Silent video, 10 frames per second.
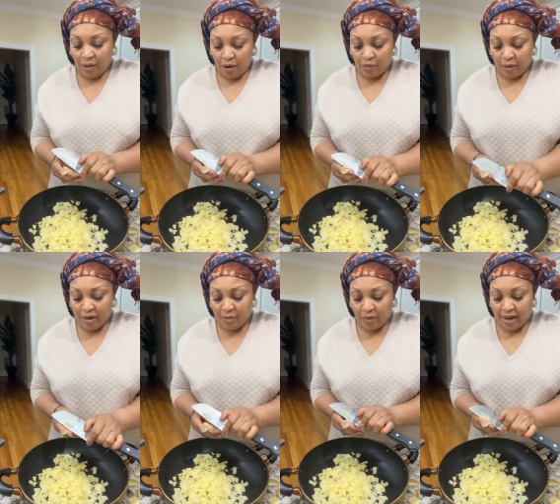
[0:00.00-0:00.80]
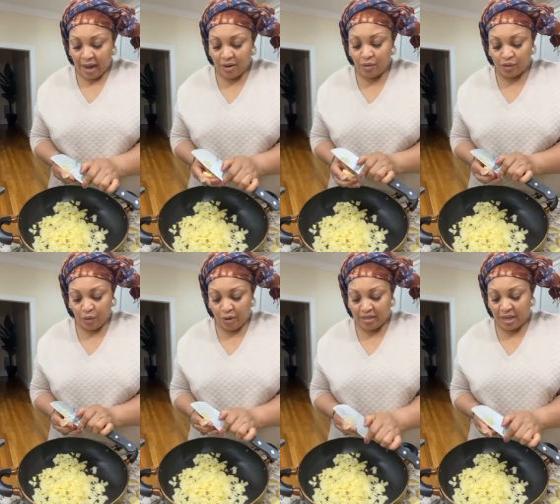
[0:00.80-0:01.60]
Thank God when, when I
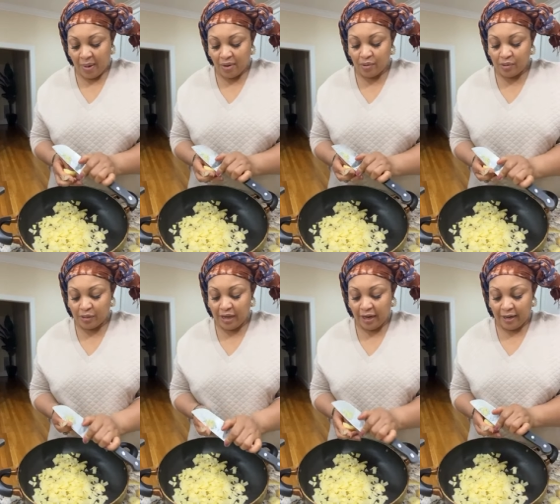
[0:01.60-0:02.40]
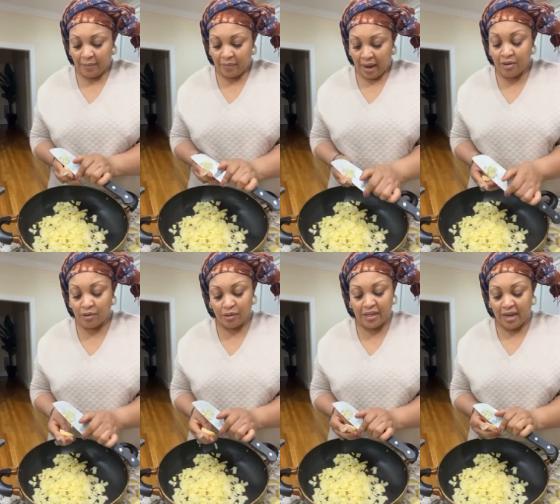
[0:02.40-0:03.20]
used to raise them, I used to tell them.
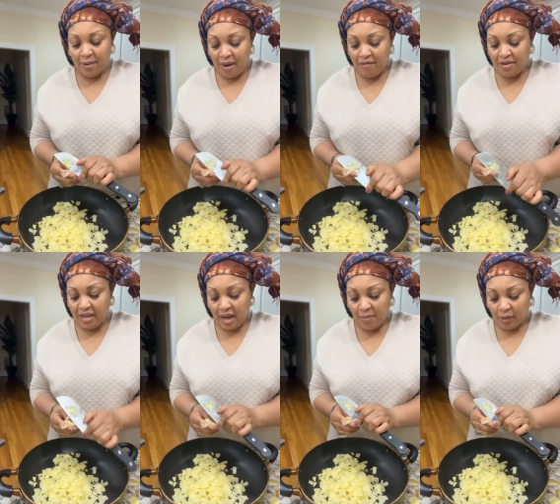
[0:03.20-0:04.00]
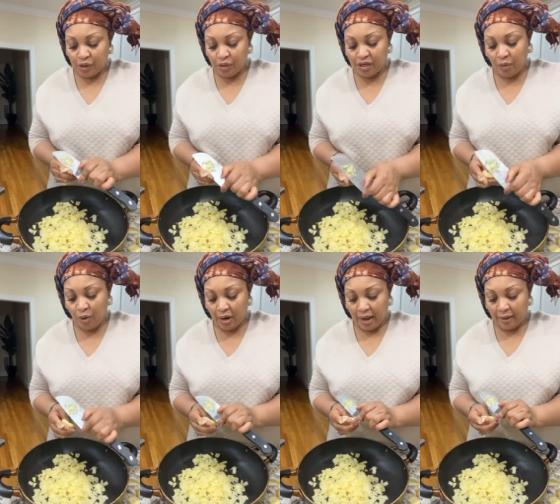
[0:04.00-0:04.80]
I used to tell them everything about
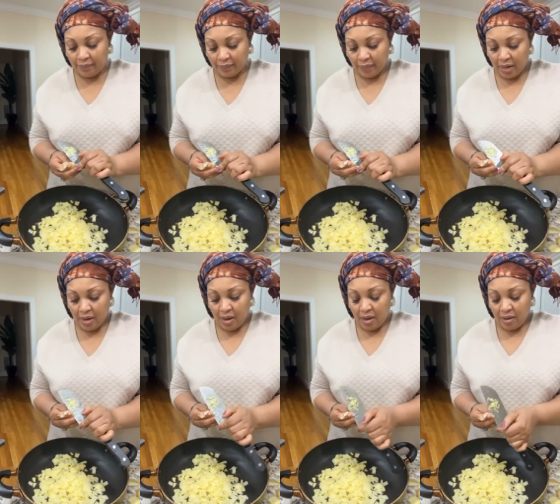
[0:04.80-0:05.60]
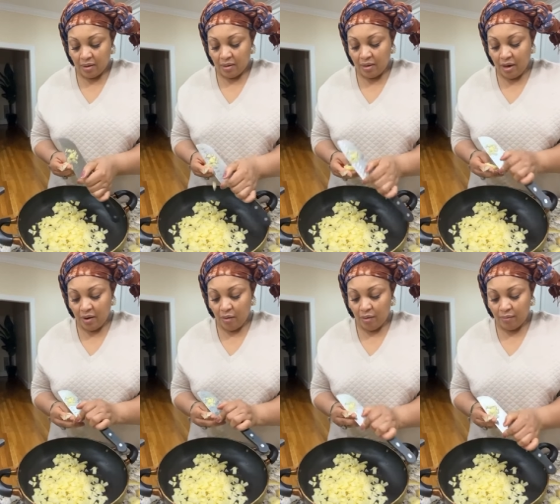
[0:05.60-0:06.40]
social worker.
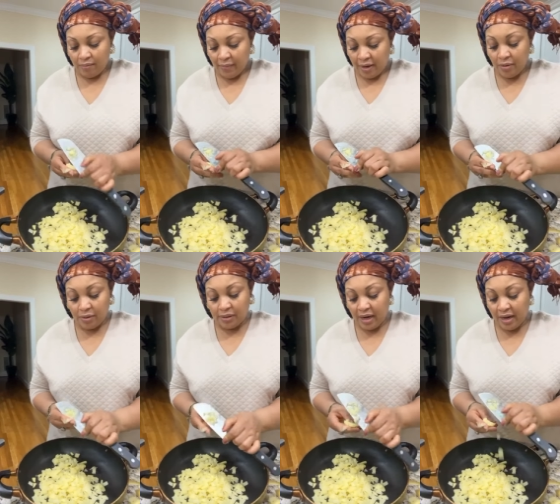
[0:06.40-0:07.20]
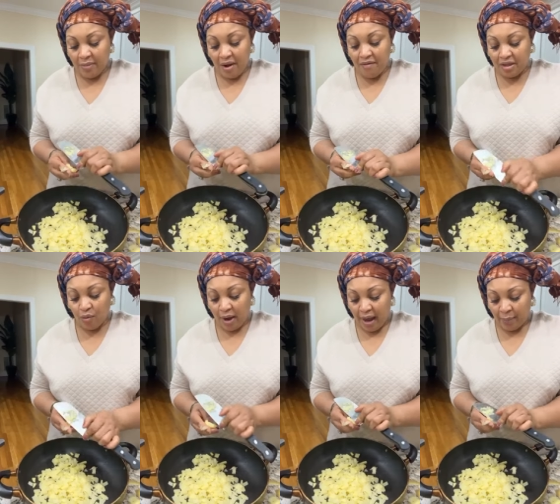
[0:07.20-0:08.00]
You know, I used to tell them
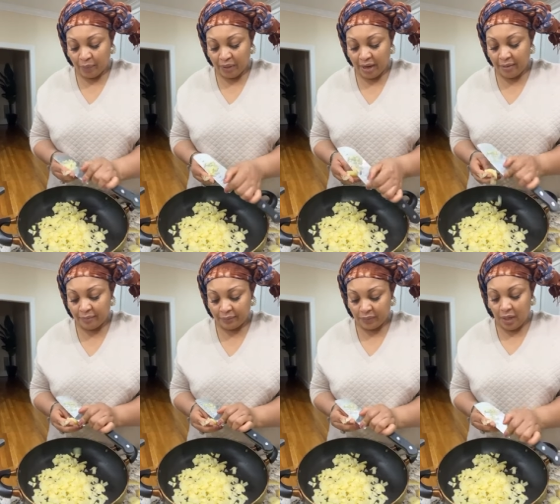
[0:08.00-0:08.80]
everything what happened there.